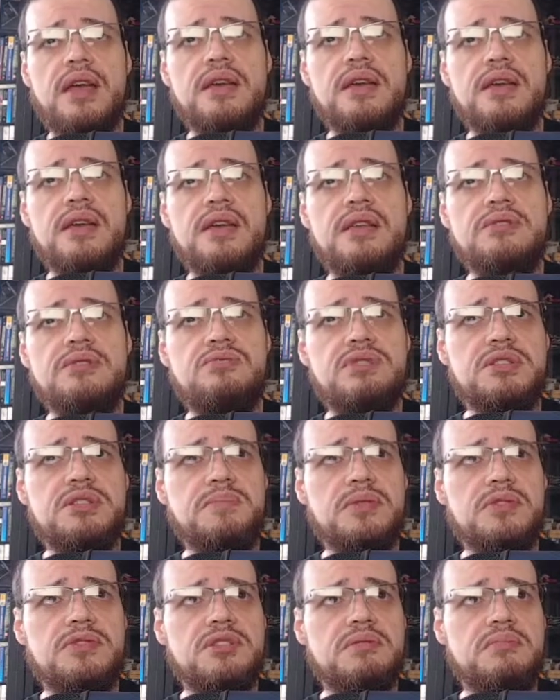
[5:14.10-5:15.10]
is
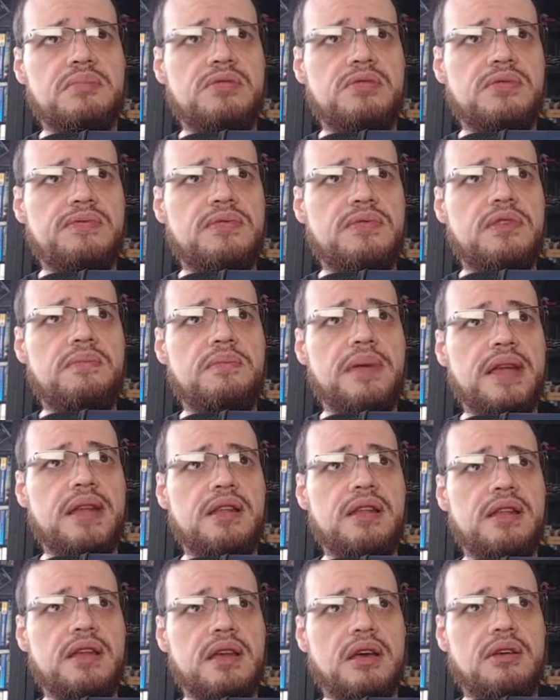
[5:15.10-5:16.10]
responsible for
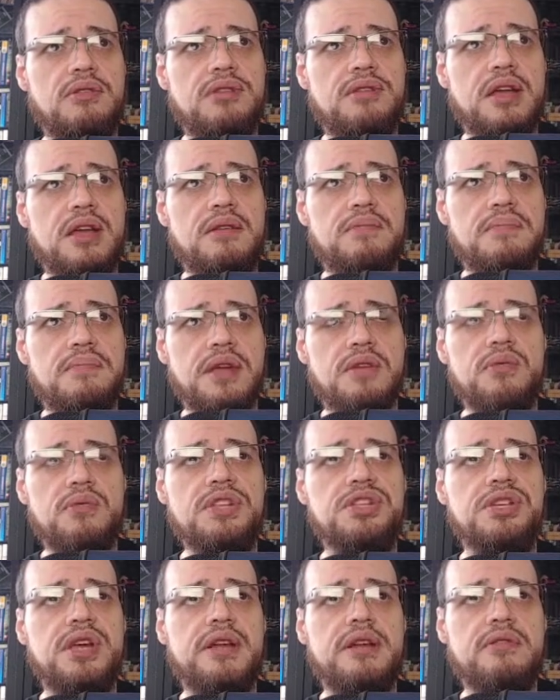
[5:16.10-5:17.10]
bailing out Humpy,
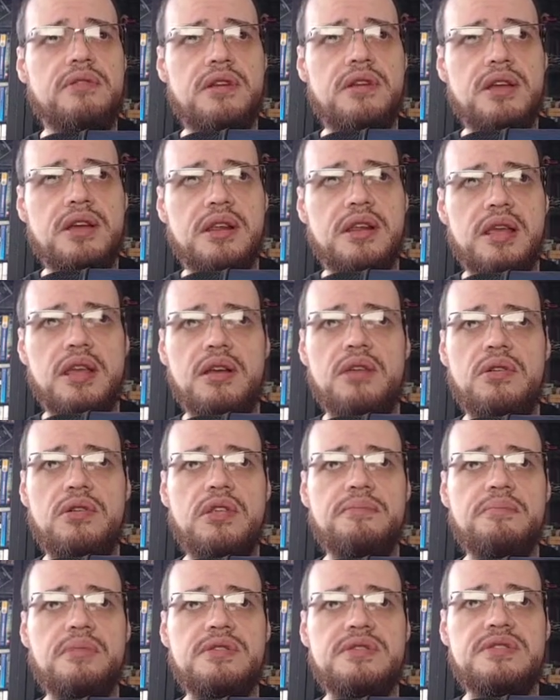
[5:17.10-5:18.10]
which ironically
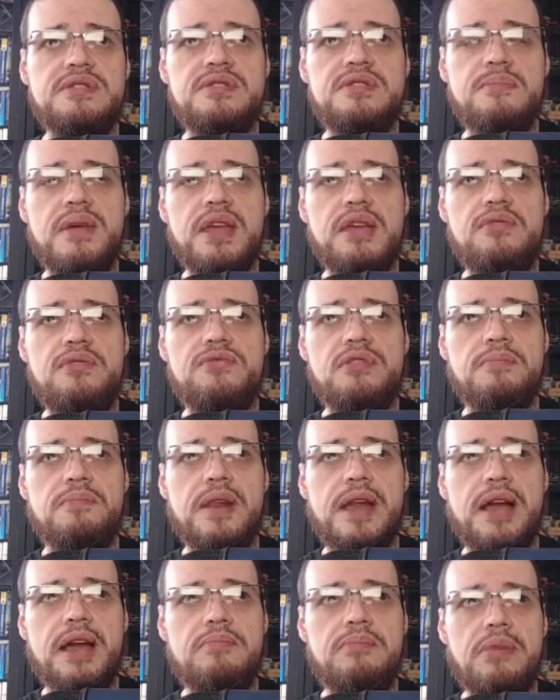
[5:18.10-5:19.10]
only posts bail for
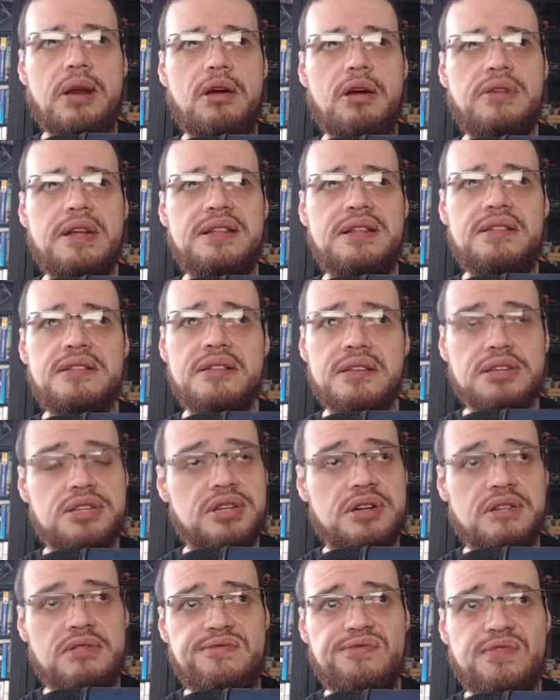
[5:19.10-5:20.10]
black, brown and
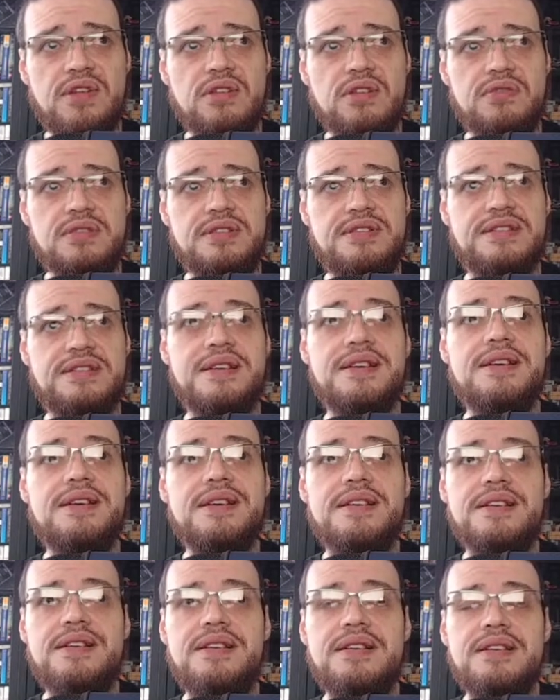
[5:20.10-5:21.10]
indigenous folks.
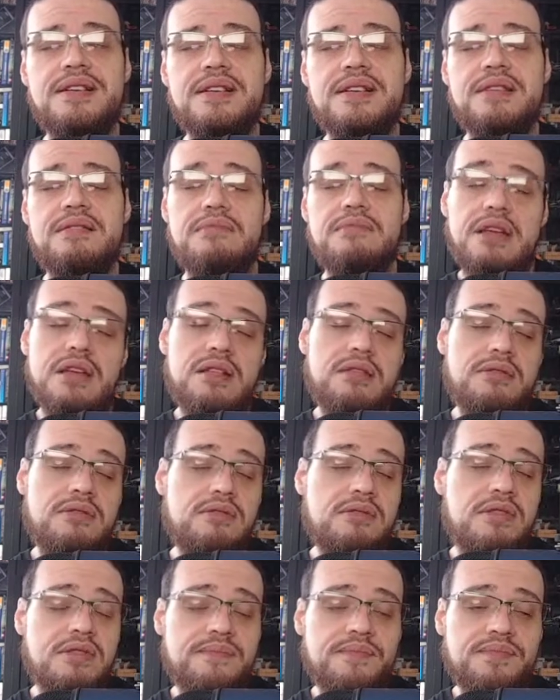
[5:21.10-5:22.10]
Well,
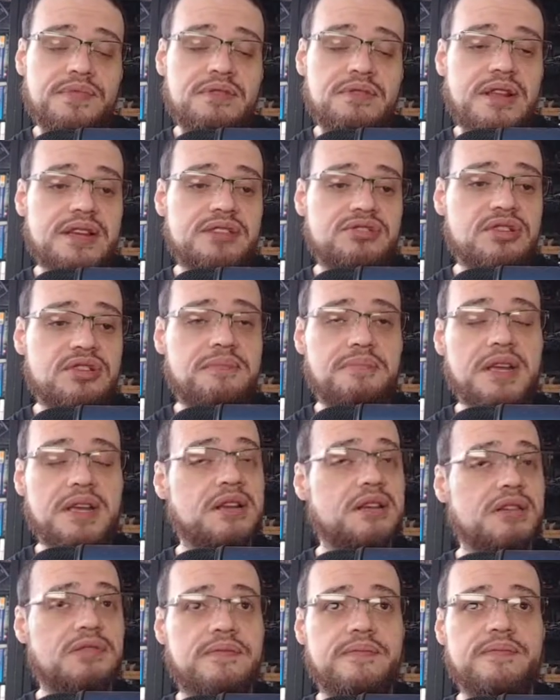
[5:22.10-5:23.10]
unless you're a
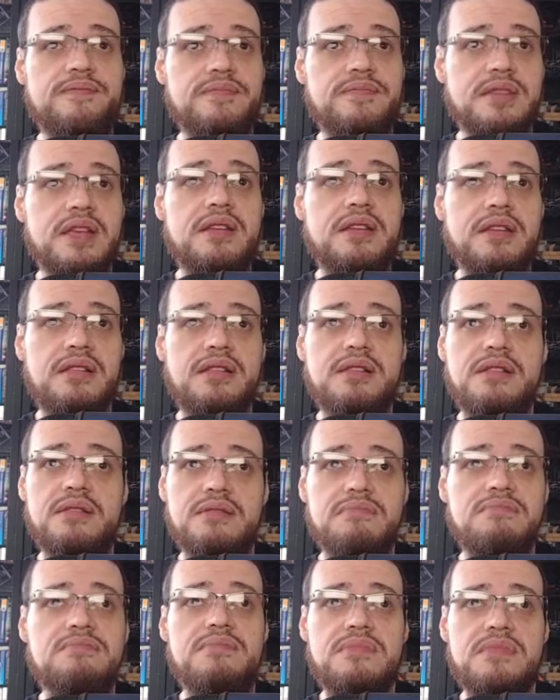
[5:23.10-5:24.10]
pedo,
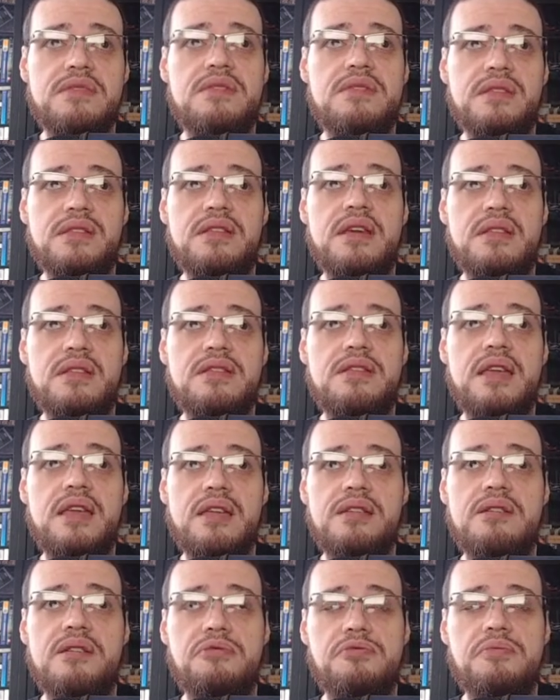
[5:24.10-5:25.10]

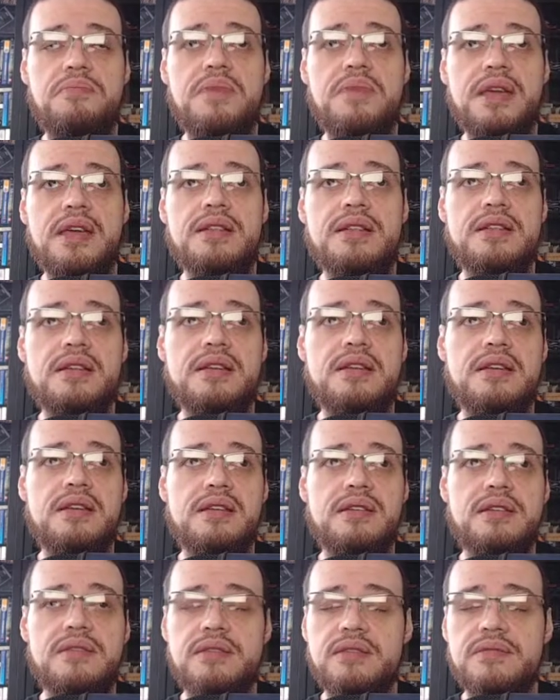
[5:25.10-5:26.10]
then they will make
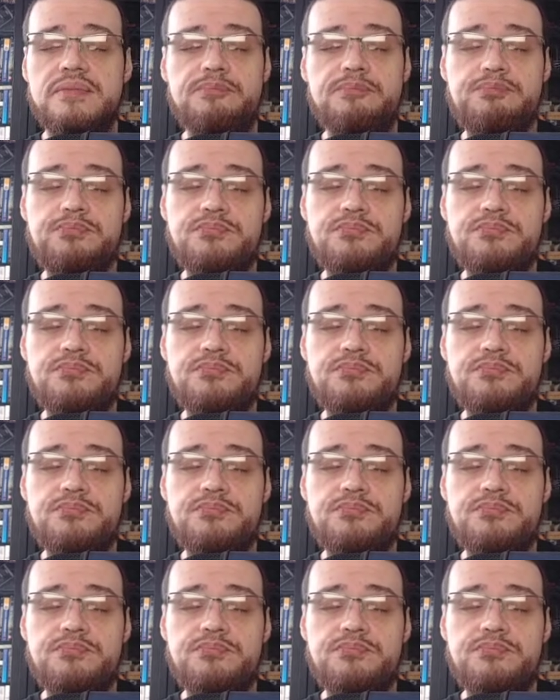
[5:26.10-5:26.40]
the